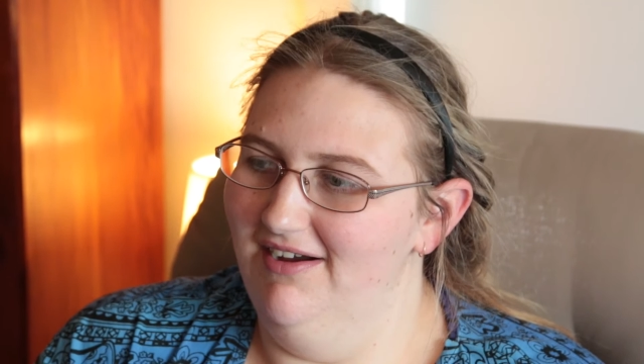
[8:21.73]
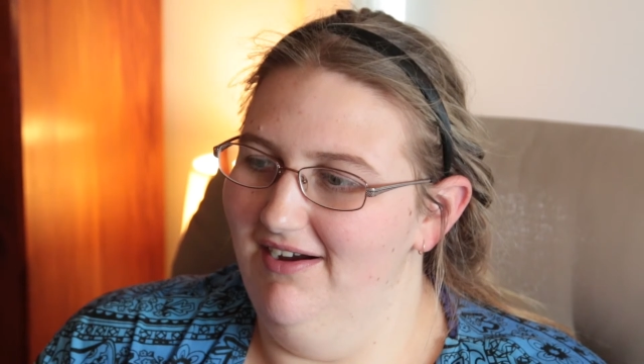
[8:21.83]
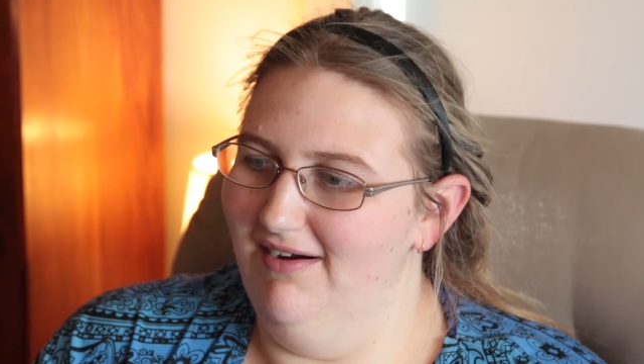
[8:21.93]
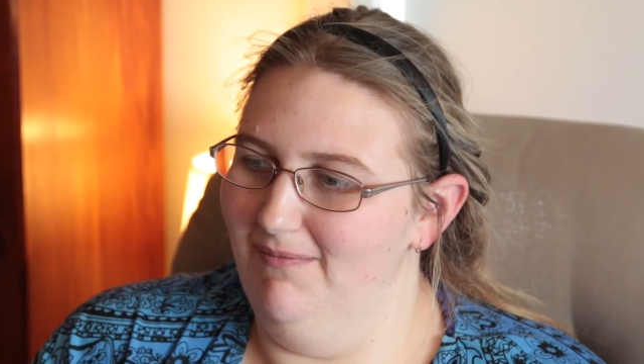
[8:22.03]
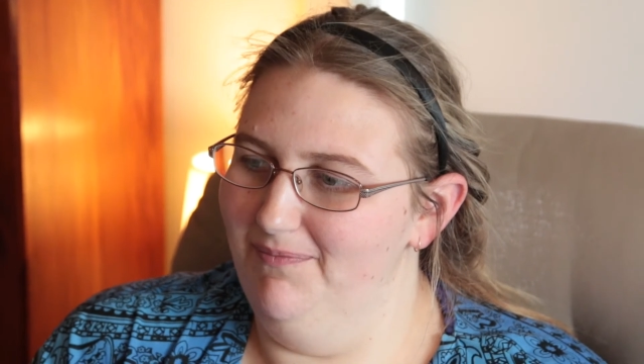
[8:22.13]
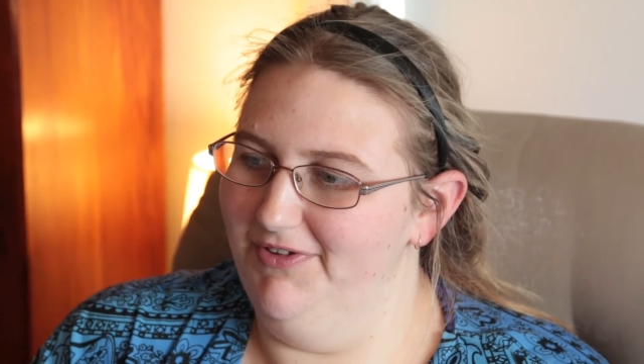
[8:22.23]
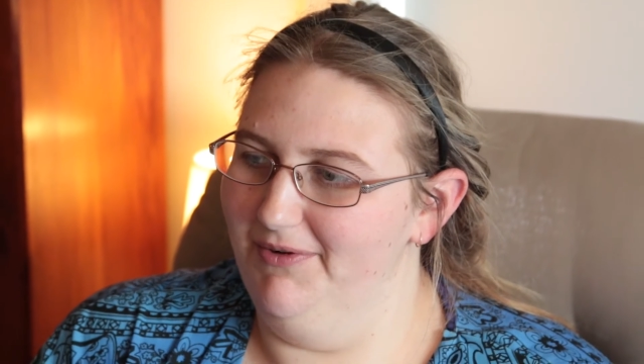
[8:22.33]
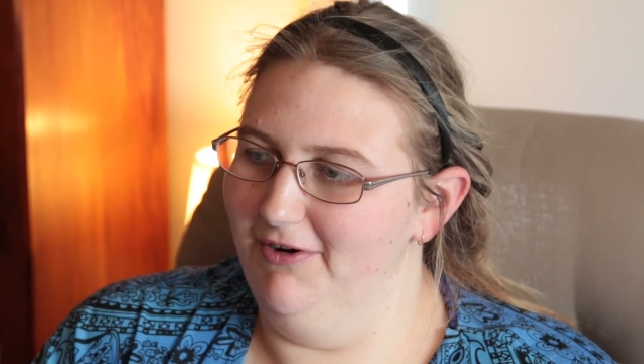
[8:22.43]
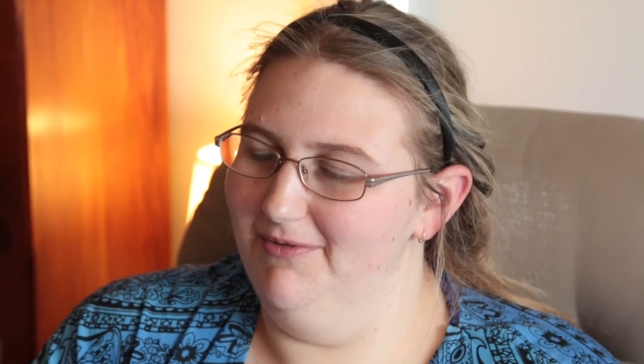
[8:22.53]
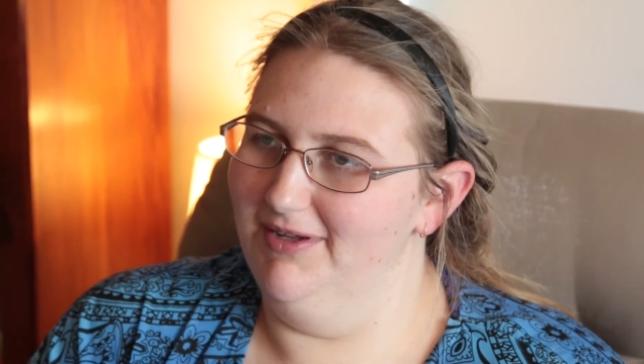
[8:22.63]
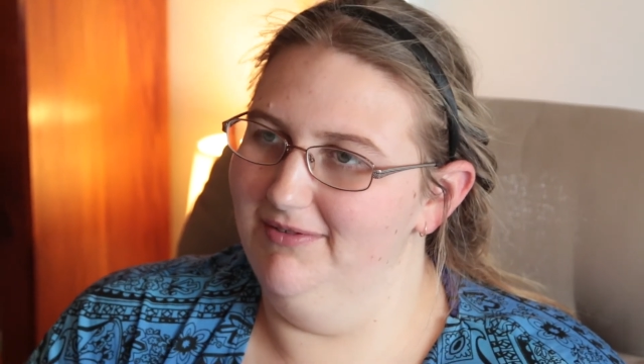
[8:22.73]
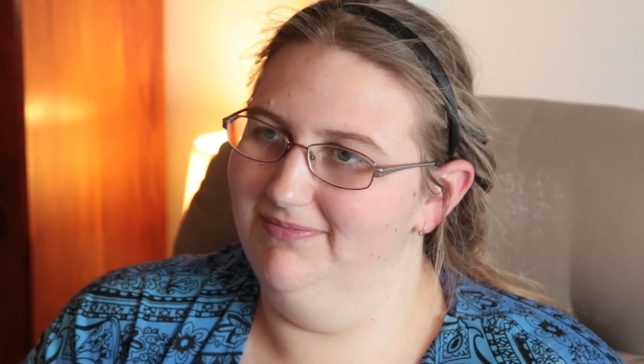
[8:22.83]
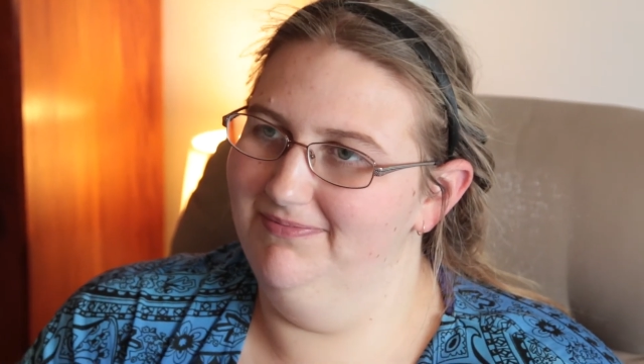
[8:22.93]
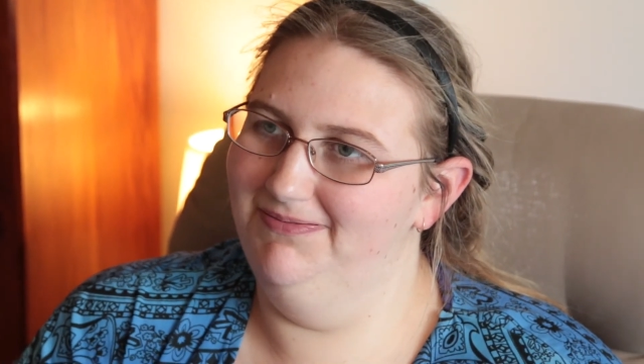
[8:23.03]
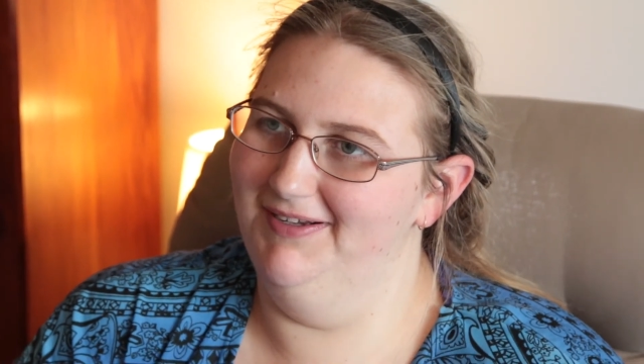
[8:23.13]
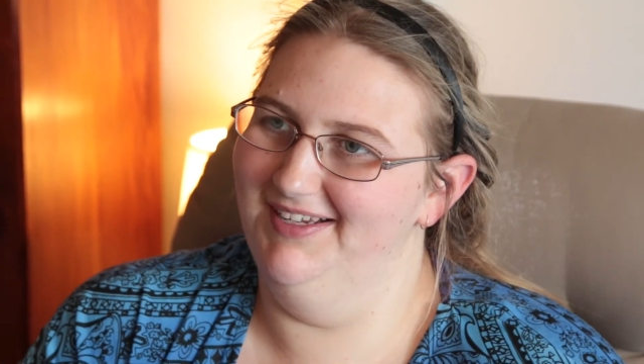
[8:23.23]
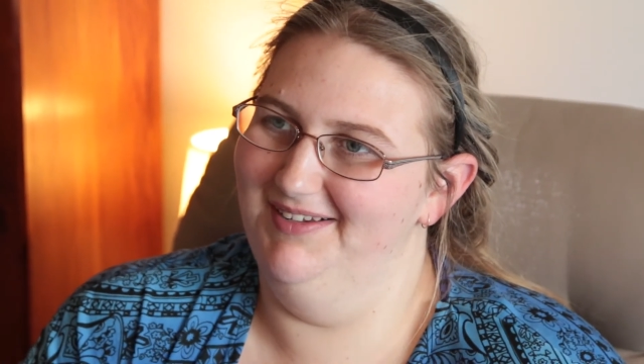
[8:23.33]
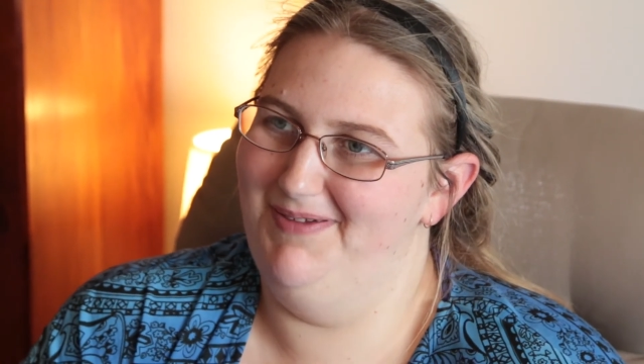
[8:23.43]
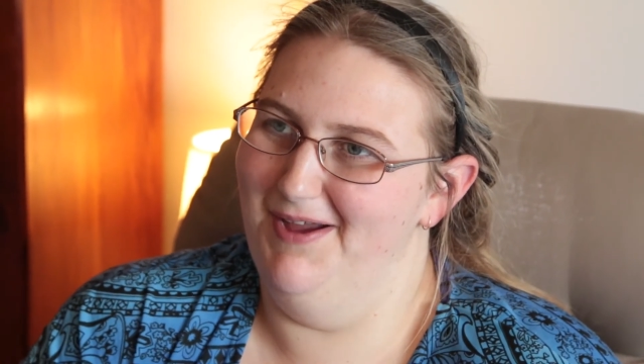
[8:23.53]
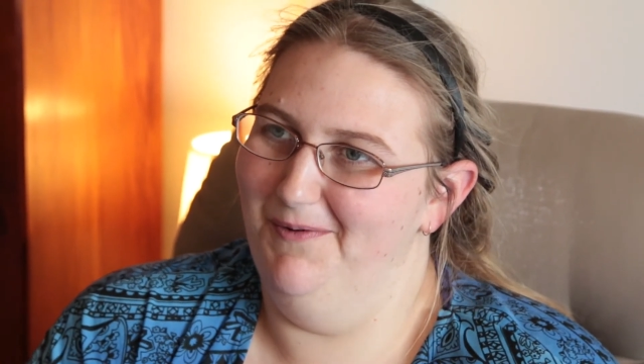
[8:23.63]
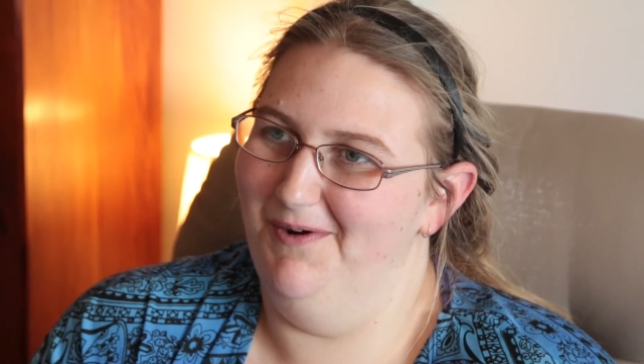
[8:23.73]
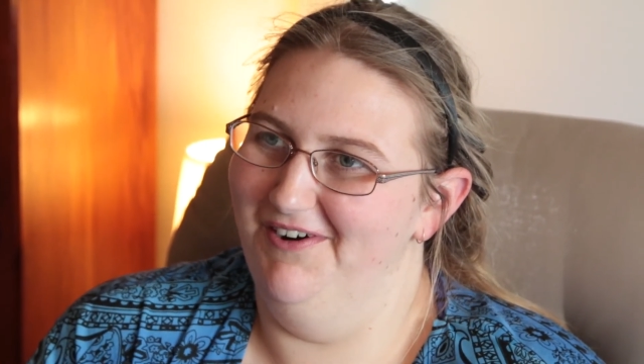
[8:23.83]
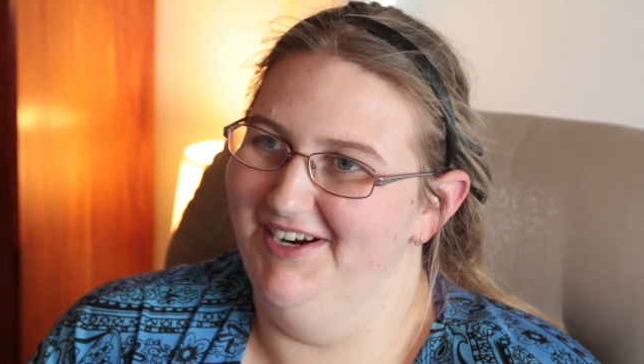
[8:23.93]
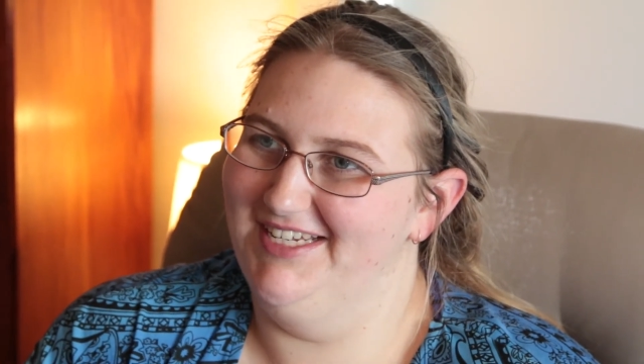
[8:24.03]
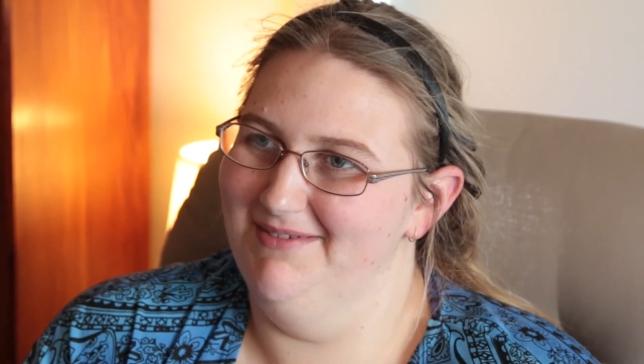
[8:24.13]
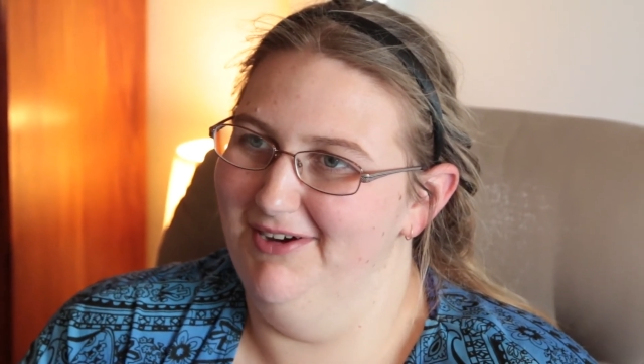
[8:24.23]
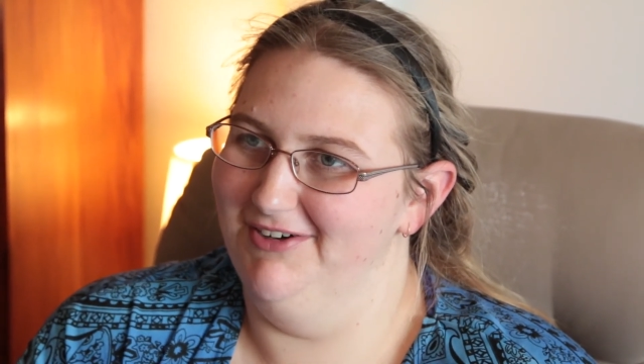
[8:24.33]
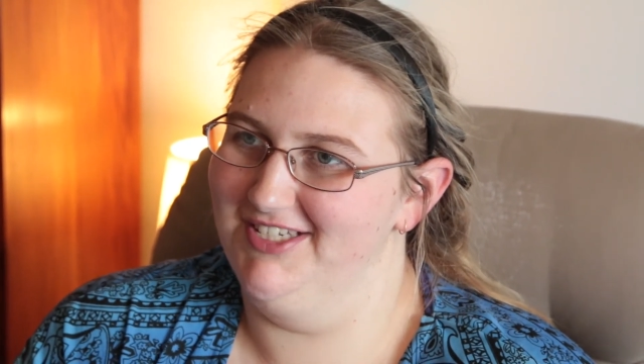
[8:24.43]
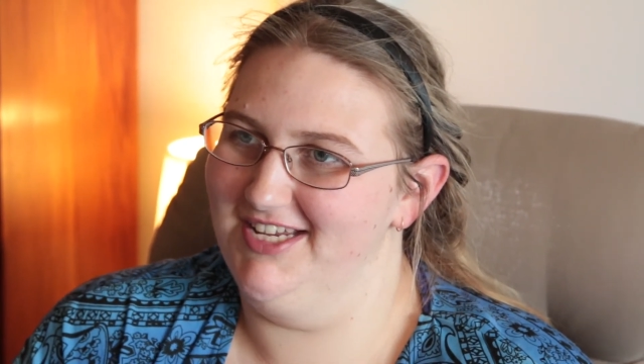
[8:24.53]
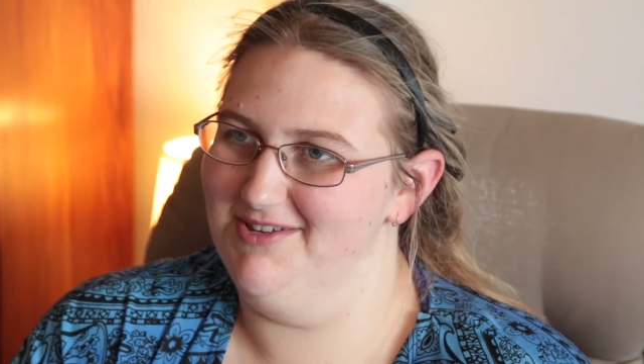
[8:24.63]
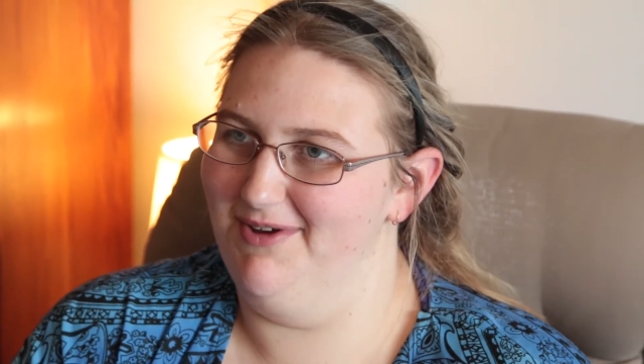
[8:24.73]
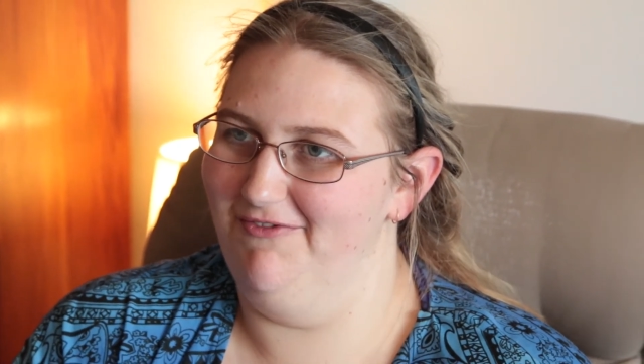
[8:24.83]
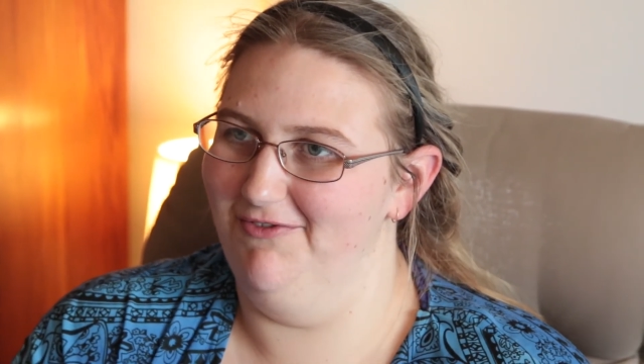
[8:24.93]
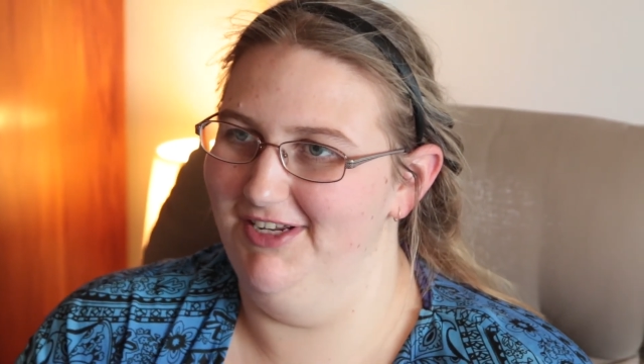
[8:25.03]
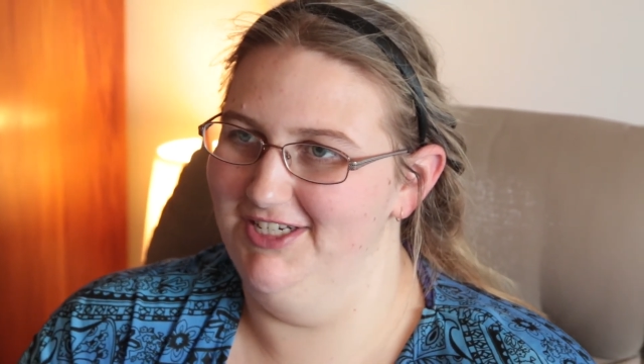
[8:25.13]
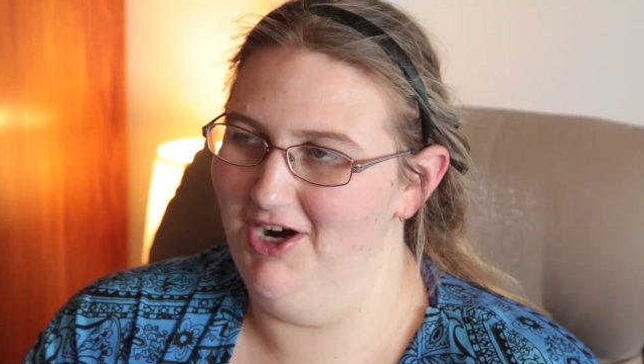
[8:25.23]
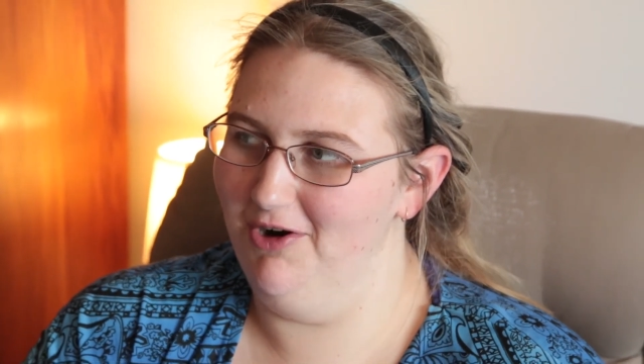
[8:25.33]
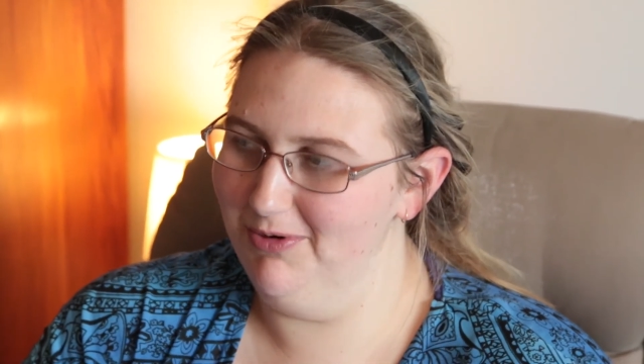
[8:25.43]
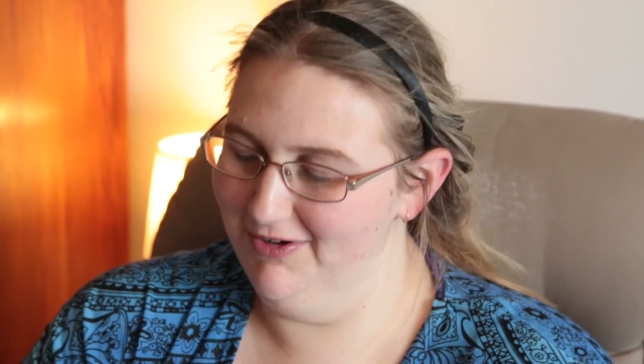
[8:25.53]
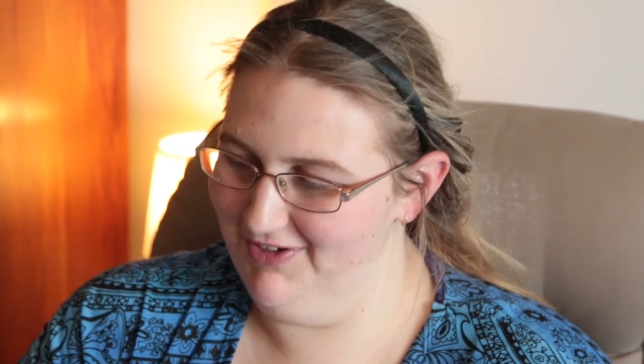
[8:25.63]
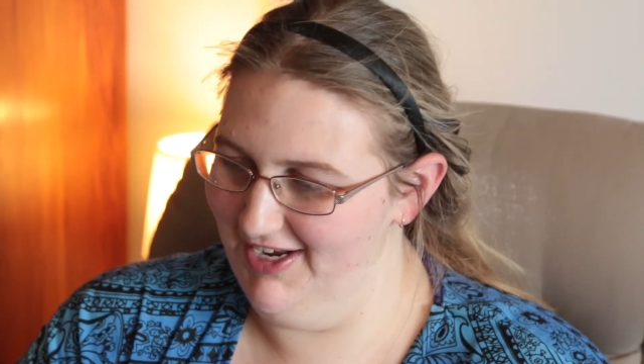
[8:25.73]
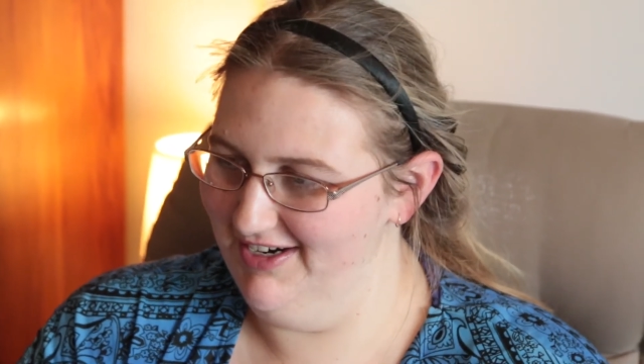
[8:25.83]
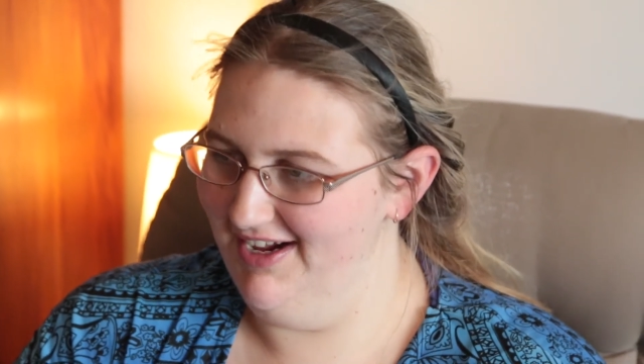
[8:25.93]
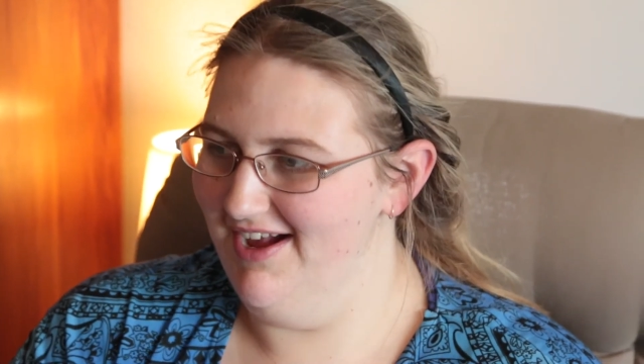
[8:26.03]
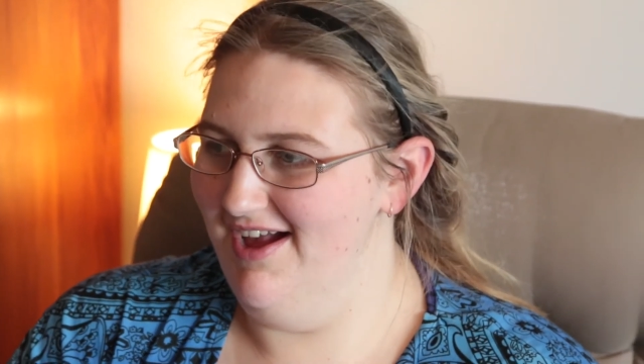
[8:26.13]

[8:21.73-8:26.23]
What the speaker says: so we're a bit worried, to be honest, because we haven't really childproofed yet.